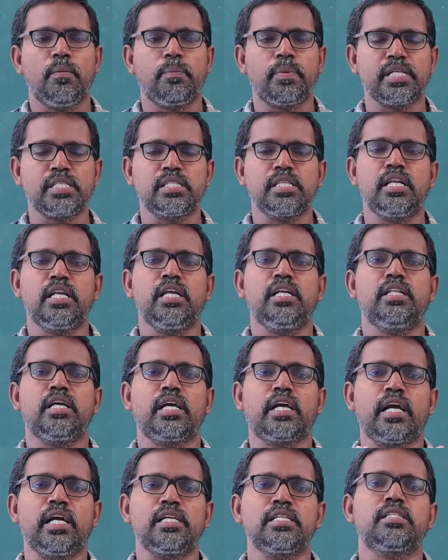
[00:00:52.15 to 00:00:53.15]
present in the
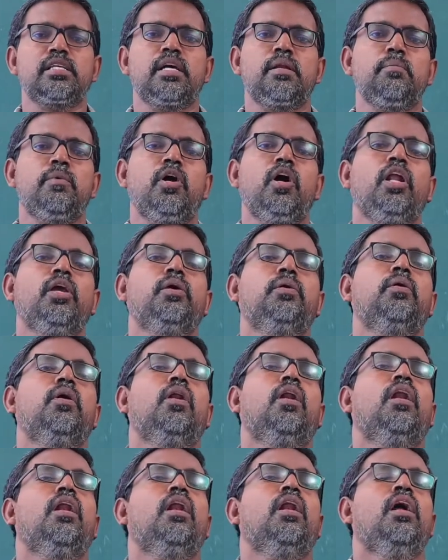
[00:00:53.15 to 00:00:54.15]
concerned
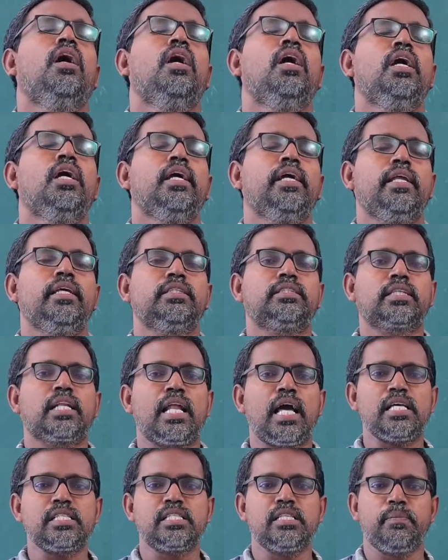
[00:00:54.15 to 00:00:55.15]
molecule, it is
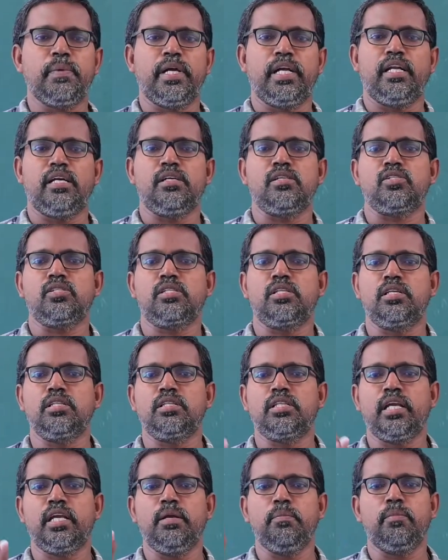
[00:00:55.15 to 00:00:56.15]
classified as
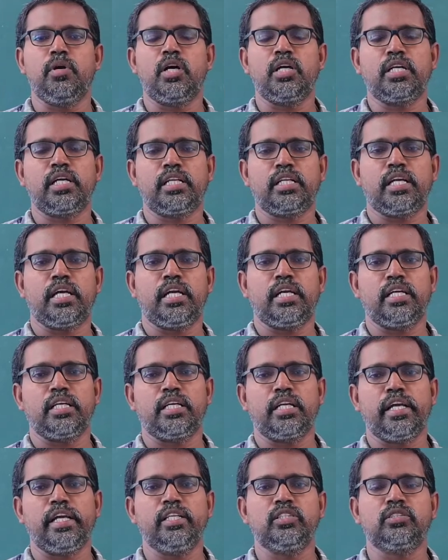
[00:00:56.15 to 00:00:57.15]
three important
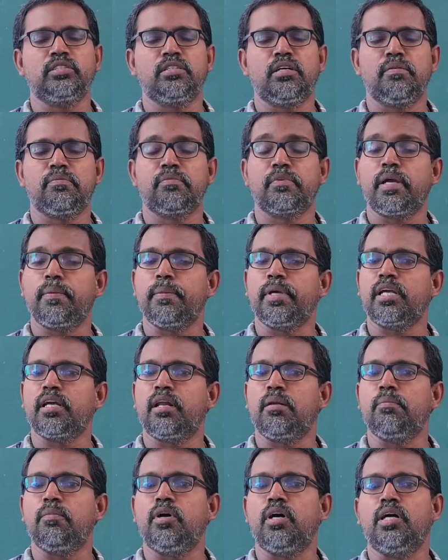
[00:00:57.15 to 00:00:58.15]
categories of
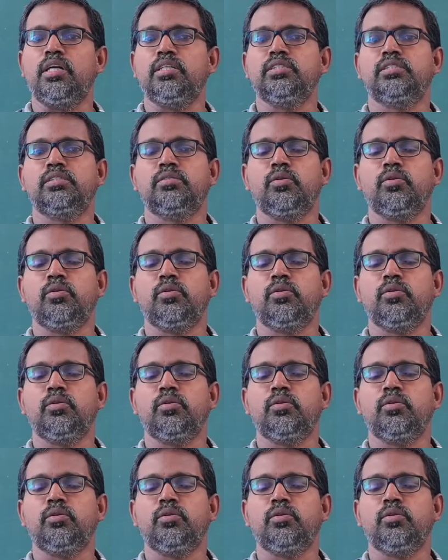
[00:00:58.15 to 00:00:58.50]
chemical bonds.